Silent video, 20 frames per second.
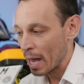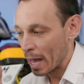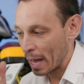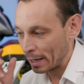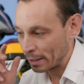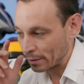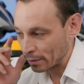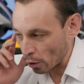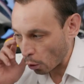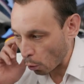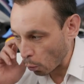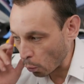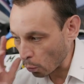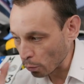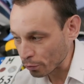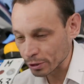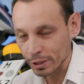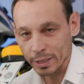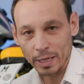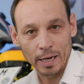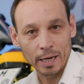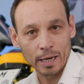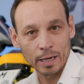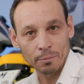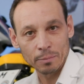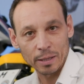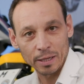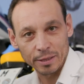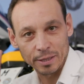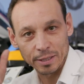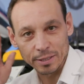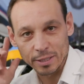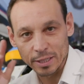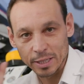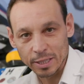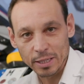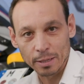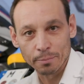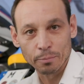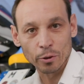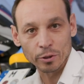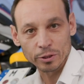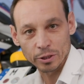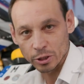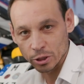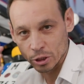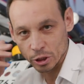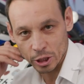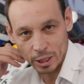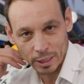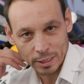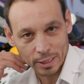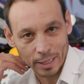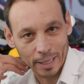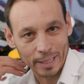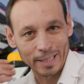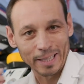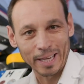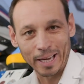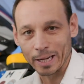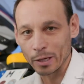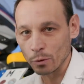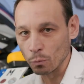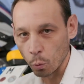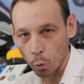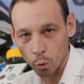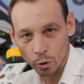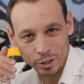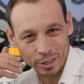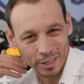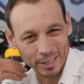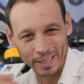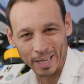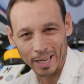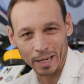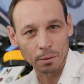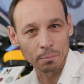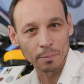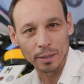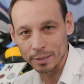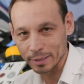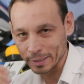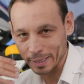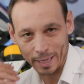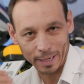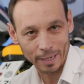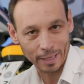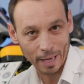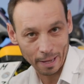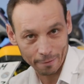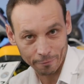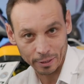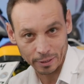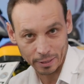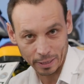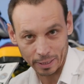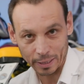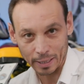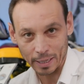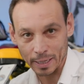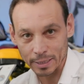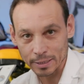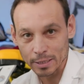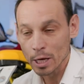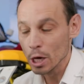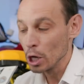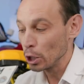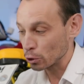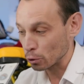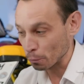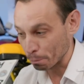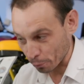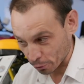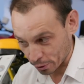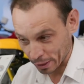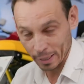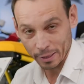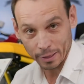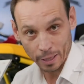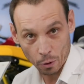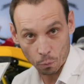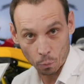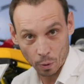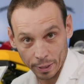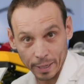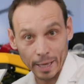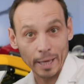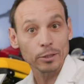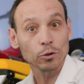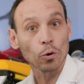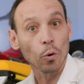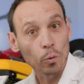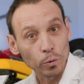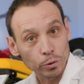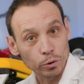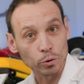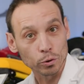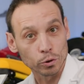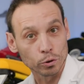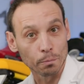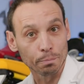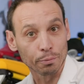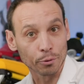and all the time this ESA box is just like getting water, getting mud, getting everything. And to protect that one, and also to